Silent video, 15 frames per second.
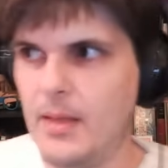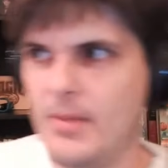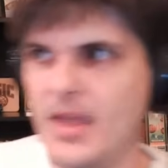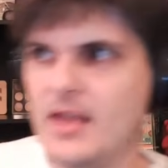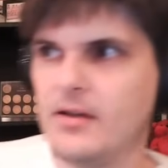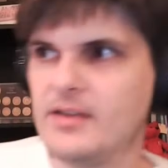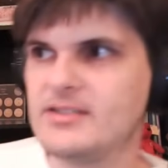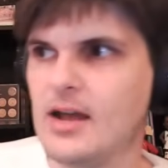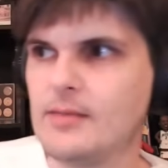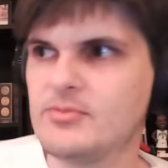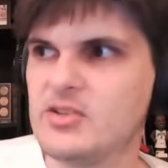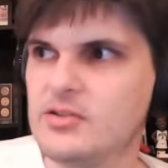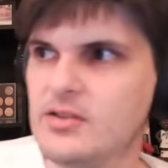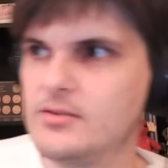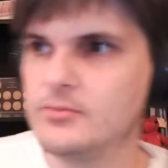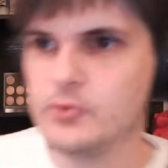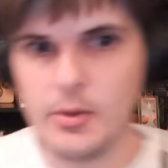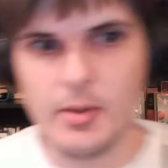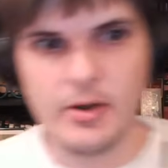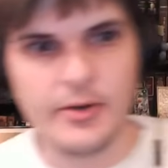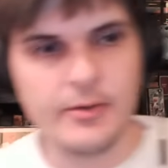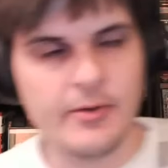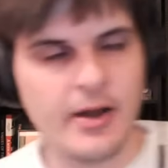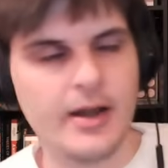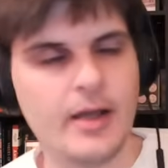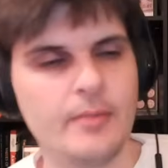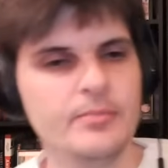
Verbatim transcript: pay Klay Thompson than Draymond Green right now.